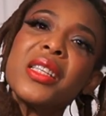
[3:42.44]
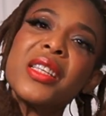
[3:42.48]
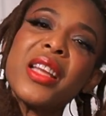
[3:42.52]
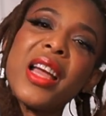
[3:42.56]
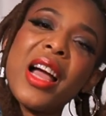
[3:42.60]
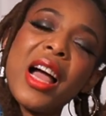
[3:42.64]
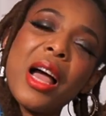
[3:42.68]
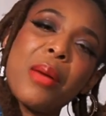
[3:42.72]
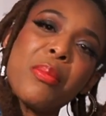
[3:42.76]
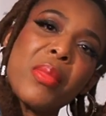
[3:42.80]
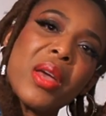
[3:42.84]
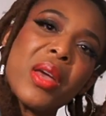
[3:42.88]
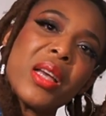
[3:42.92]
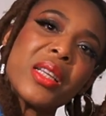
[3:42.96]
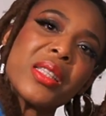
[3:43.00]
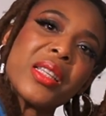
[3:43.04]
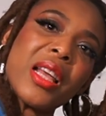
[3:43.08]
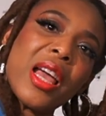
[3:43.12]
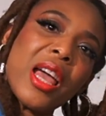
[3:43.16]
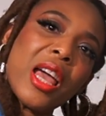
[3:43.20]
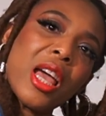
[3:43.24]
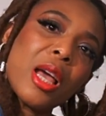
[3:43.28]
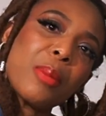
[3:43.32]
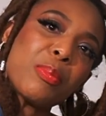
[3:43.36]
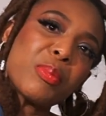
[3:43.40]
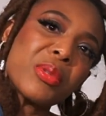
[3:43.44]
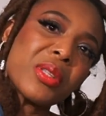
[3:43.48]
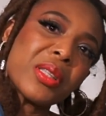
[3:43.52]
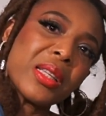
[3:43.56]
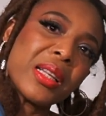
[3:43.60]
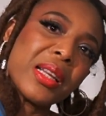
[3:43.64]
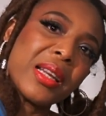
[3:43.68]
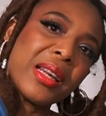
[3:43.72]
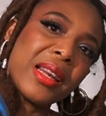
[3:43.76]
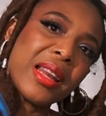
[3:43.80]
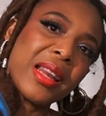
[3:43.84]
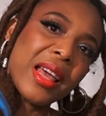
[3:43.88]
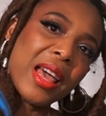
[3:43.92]
the Hermes Epsom
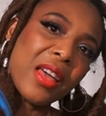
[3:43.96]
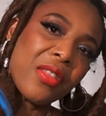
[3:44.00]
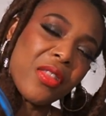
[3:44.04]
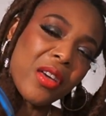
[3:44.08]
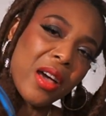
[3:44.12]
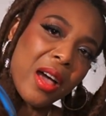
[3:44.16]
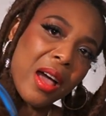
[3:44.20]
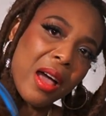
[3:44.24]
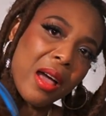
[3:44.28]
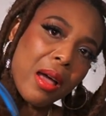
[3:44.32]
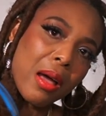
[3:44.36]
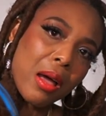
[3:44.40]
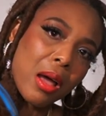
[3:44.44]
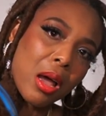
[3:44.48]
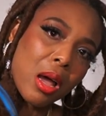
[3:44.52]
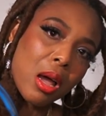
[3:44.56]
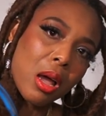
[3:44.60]
leather